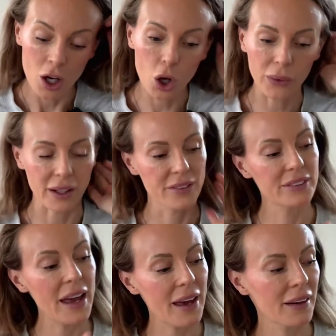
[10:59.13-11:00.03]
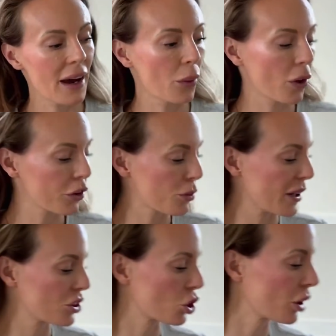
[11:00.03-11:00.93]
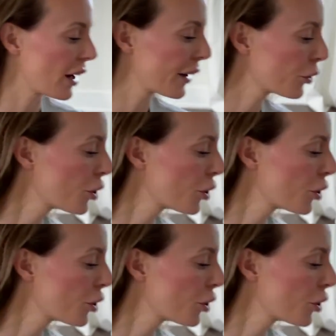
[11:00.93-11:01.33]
Okay, then I wanted to mention, I don't